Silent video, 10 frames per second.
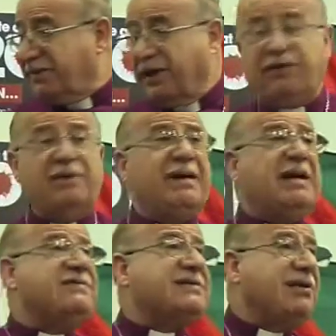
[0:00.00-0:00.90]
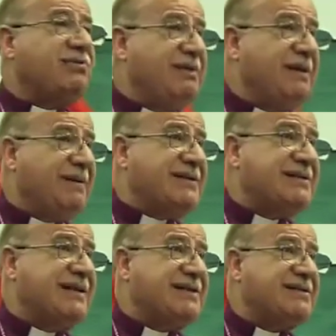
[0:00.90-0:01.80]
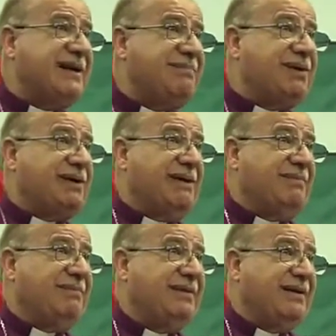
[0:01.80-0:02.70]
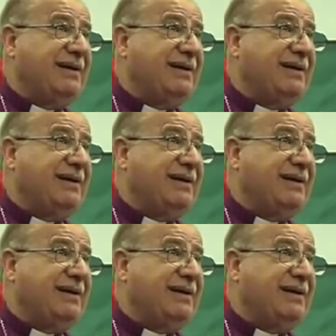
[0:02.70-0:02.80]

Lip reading: If he believes that we Palestinians can become